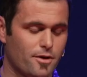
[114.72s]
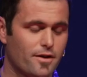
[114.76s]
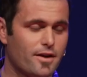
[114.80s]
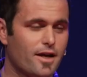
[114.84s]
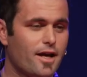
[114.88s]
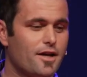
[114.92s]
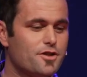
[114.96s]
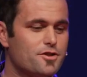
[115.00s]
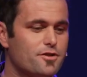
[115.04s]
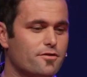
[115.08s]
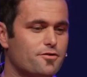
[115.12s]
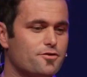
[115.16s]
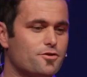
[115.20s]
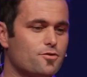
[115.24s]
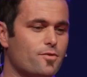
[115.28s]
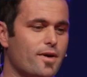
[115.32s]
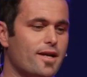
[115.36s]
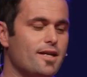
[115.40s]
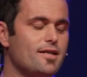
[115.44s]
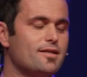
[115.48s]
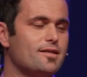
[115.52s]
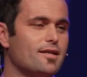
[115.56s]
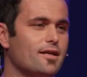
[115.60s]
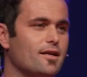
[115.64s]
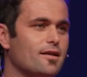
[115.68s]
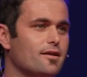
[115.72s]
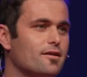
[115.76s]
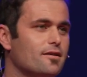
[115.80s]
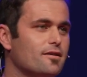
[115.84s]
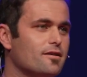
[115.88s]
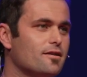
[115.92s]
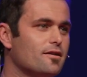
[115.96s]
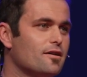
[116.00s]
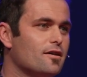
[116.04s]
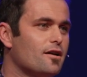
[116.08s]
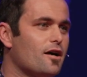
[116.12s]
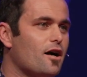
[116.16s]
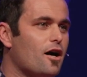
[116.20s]
the age of 20,
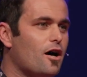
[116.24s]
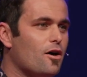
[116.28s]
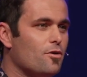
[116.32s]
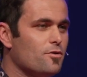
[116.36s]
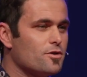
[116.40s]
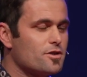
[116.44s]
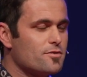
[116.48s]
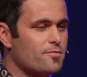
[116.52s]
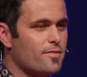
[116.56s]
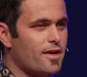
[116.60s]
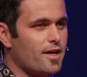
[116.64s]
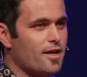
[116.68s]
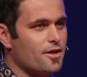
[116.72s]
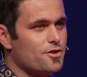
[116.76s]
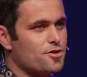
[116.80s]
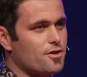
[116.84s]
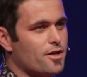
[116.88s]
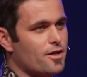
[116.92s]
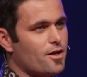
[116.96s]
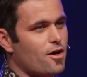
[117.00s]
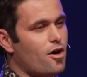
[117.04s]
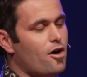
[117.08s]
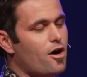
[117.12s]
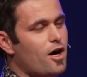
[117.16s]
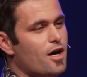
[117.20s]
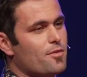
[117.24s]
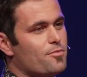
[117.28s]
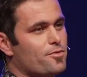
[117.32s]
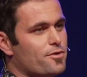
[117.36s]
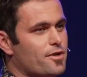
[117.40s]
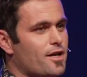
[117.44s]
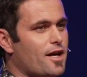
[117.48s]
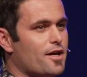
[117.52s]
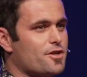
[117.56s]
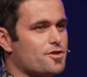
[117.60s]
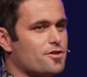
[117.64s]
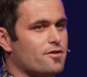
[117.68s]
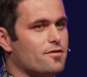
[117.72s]
I was managing
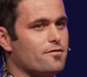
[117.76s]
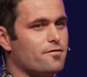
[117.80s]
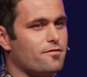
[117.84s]
high-production